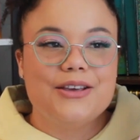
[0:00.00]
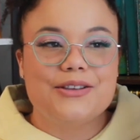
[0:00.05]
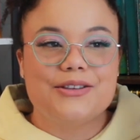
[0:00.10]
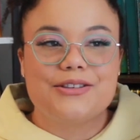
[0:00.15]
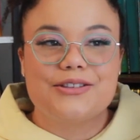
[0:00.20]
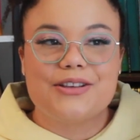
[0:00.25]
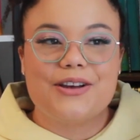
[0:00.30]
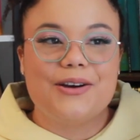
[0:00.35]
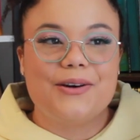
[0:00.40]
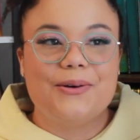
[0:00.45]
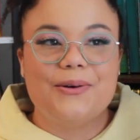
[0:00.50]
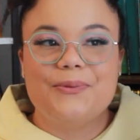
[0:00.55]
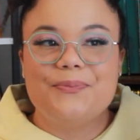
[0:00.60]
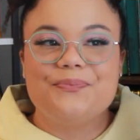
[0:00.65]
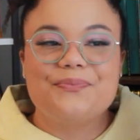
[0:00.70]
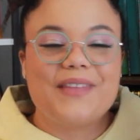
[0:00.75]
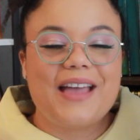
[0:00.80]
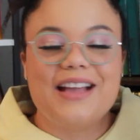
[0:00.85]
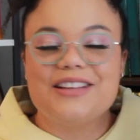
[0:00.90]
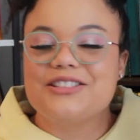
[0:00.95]

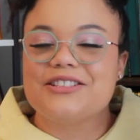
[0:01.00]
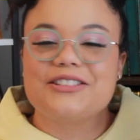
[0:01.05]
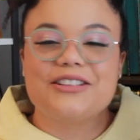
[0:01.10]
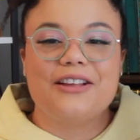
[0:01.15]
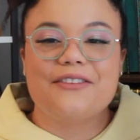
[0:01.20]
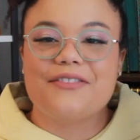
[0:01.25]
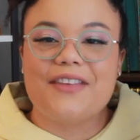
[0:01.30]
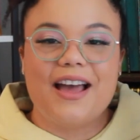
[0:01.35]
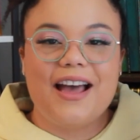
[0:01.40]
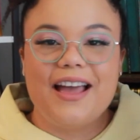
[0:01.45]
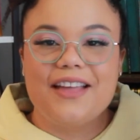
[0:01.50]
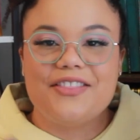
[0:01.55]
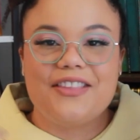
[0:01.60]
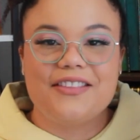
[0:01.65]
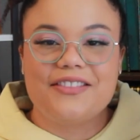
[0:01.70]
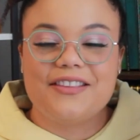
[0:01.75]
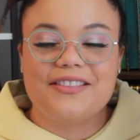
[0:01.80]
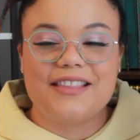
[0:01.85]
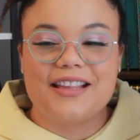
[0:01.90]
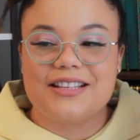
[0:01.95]
So I just love that. I
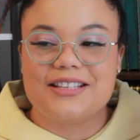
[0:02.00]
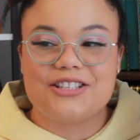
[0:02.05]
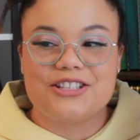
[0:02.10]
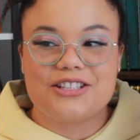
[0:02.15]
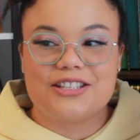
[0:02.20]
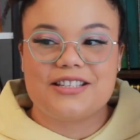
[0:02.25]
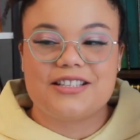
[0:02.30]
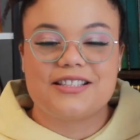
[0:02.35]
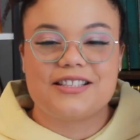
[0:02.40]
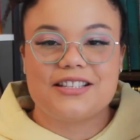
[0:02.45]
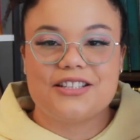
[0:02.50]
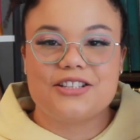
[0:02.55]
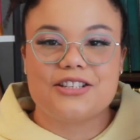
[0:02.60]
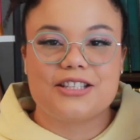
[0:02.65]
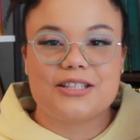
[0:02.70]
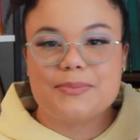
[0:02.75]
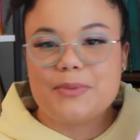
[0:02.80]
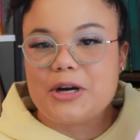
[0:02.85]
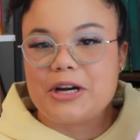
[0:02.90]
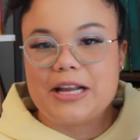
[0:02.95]
think that that's just such a
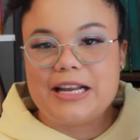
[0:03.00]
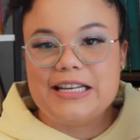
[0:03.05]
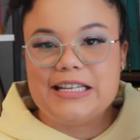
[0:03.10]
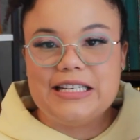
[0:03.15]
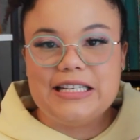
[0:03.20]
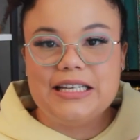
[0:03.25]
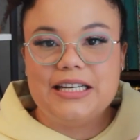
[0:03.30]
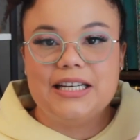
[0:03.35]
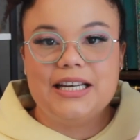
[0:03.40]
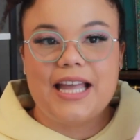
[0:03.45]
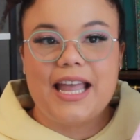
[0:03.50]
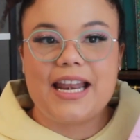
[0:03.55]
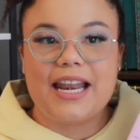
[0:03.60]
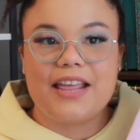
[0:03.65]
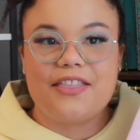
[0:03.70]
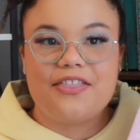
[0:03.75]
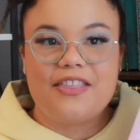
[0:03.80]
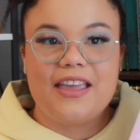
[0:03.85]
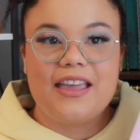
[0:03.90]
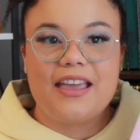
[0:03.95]
smart idea, and
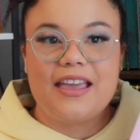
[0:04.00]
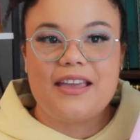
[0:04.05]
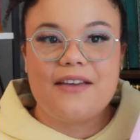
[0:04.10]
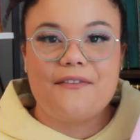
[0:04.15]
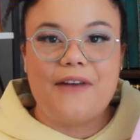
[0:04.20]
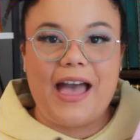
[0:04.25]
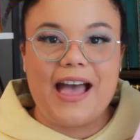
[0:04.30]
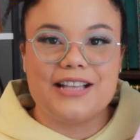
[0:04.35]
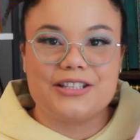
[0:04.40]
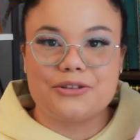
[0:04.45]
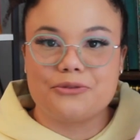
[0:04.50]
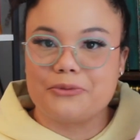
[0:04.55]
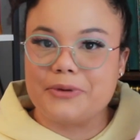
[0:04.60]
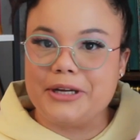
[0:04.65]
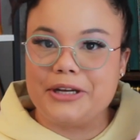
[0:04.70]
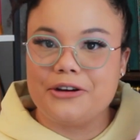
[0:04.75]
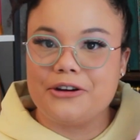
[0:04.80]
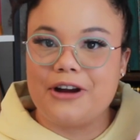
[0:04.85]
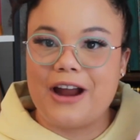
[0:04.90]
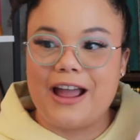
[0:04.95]
I think as a
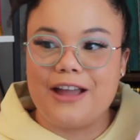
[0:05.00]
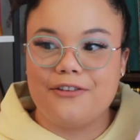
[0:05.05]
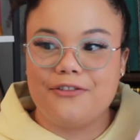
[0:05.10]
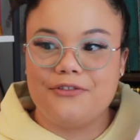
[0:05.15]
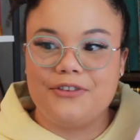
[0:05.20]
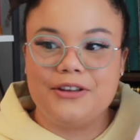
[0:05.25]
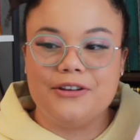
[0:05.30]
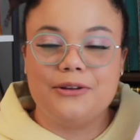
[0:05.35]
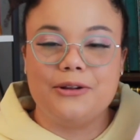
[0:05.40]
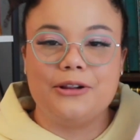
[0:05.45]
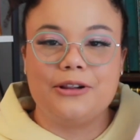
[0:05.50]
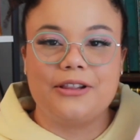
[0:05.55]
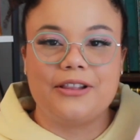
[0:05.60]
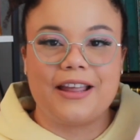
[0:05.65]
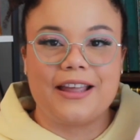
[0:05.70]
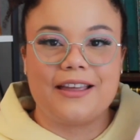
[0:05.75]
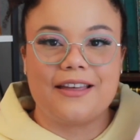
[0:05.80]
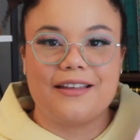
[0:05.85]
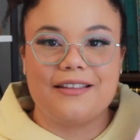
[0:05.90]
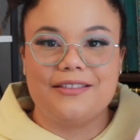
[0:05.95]
reader, I feel
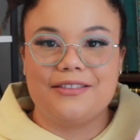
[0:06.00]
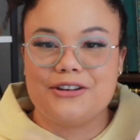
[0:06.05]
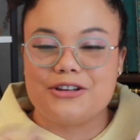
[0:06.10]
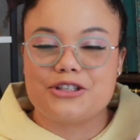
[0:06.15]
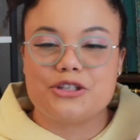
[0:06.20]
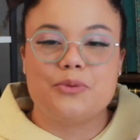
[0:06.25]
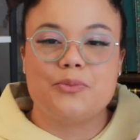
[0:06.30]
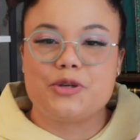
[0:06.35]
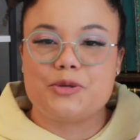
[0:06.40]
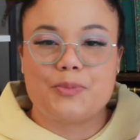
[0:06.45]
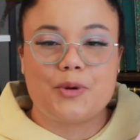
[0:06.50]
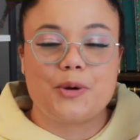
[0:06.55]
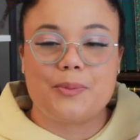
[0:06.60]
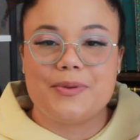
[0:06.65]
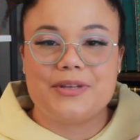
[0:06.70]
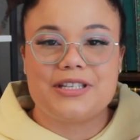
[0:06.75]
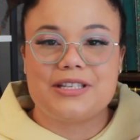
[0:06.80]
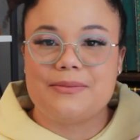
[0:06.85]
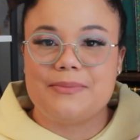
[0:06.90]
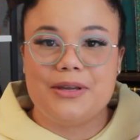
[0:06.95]
like there's so much
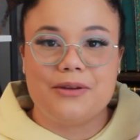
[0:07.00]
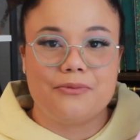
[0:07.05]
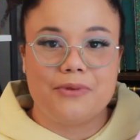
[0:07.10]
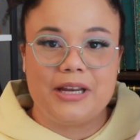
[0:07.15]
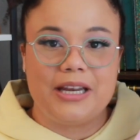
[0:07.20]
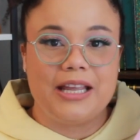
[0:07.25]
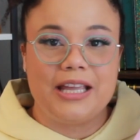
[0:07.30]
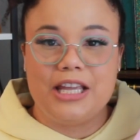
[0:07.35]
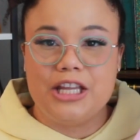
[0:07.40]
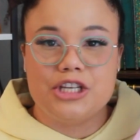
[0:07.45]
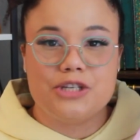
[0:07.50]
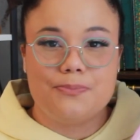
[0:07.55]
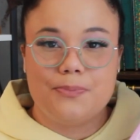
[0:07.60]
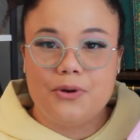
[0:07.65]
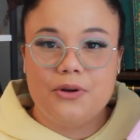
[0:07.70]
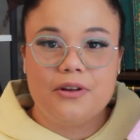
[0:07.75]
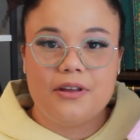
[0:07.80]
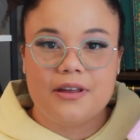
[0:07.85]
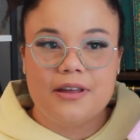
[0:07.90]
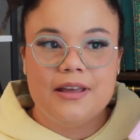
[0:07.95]
purpose to me reading each
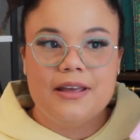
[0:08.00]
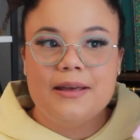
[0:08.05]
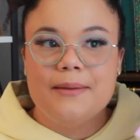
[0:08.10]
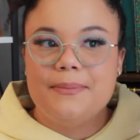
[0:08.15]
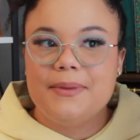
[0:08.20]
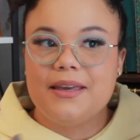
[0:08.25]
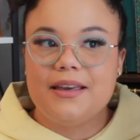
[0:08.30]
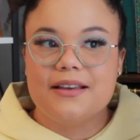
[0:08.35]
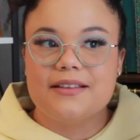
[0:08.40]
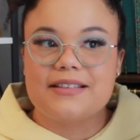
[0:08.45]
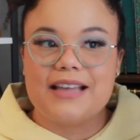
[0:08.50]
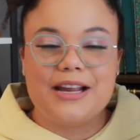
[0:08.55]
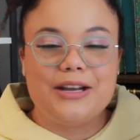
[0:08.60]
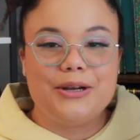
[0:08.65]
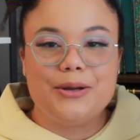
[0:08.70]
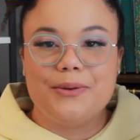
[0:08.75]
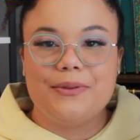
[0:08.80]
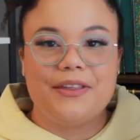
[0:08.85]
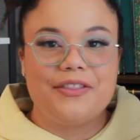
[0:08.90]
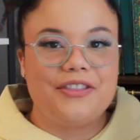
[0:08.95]
book because I
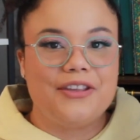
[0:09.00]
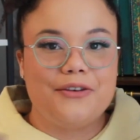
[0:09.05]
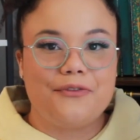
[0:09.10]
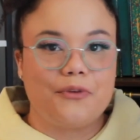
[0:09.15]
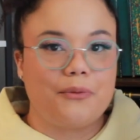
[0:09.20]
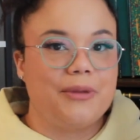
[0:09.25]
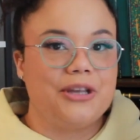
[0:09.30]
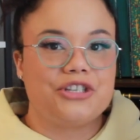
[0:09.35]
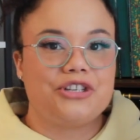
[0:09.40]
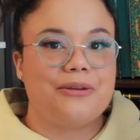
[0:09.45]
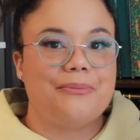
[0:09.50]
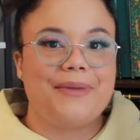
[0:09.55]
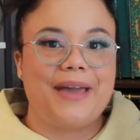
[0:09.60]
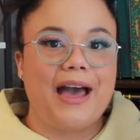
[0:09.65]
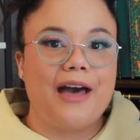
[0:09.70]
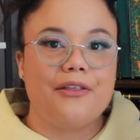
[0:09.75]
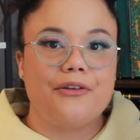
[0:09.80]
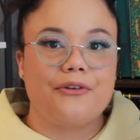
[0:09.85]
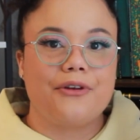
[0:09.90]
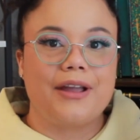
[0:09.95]
know that the information I'm
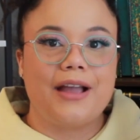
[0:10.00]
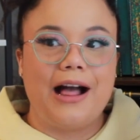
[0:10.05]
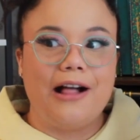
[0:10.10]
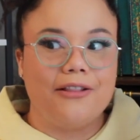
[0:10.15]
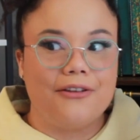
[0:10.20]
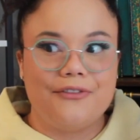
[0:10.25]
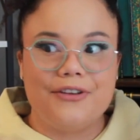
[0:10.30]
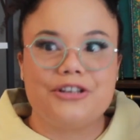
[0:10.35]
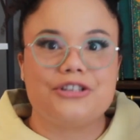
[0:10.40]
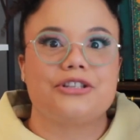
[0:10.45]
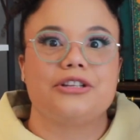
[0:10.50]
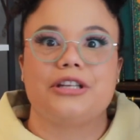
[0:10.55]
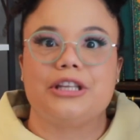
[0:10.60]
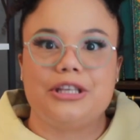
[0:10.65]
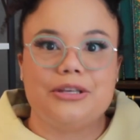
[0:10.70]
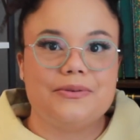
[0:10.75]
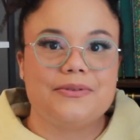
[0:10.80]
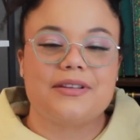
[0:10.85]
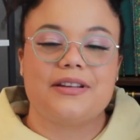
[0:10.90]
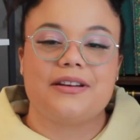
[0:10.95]
gathering I'll eventually
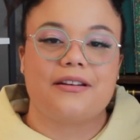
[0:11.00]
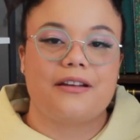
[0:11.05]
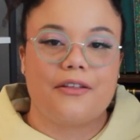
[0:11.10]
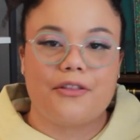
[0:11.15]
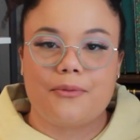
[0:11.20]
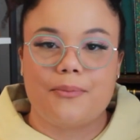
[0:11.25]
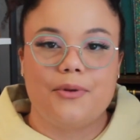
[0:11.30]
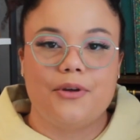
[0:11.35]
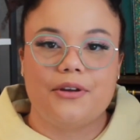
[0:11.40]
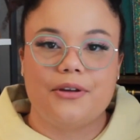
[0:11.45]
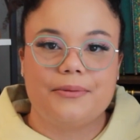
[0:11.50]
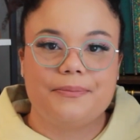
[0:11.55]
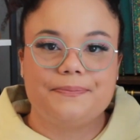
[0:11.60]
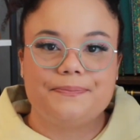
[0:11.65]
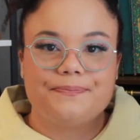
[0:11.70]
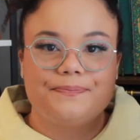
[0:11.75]
use in another book.